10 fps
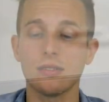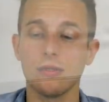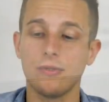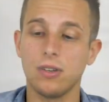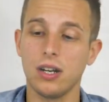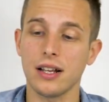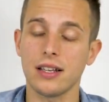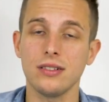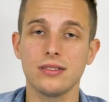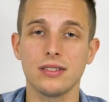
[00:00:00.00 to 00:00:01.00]
so far. I
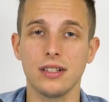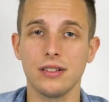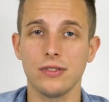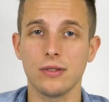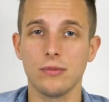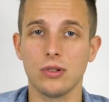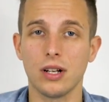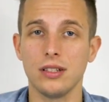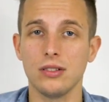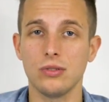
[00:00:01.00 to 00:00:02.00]
cannot say anything more.
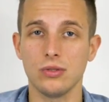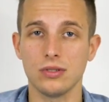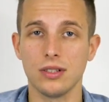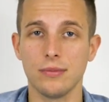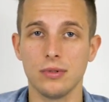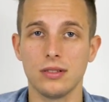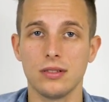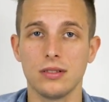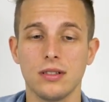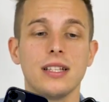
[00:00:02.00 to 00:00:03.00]
I need to use it a
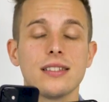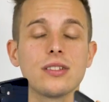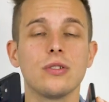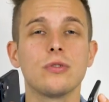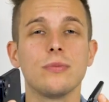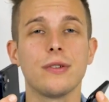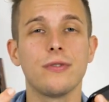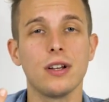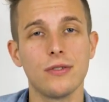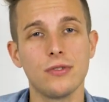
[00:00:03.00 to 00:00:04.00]
bit. Let's go to my
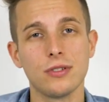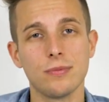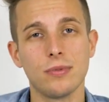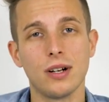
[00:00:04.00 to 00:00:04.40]
favorite